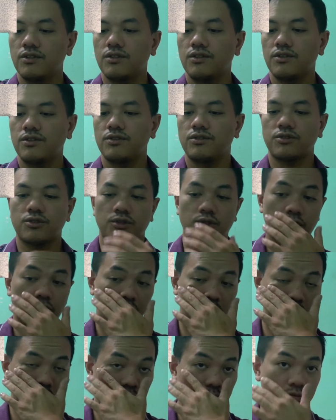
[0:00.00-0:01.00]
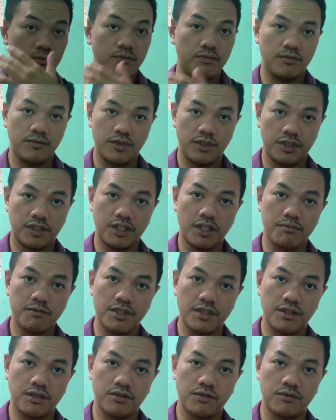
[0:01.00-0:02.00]
So it comes
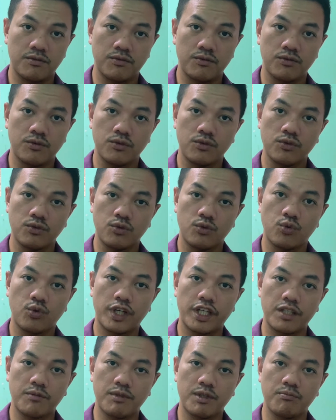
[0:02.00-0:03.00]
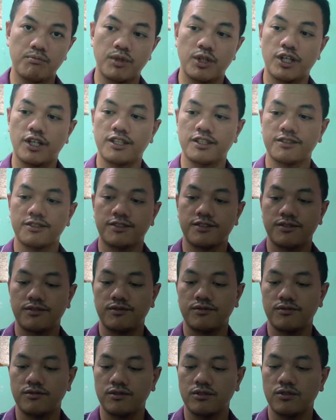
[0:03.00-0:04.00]
in quite a big box.
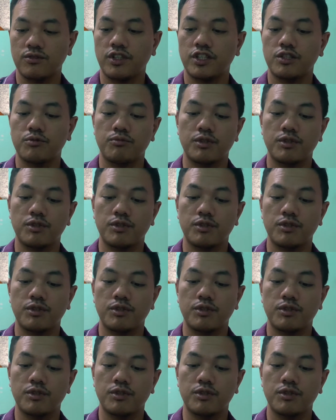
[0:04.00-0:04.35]
Okay,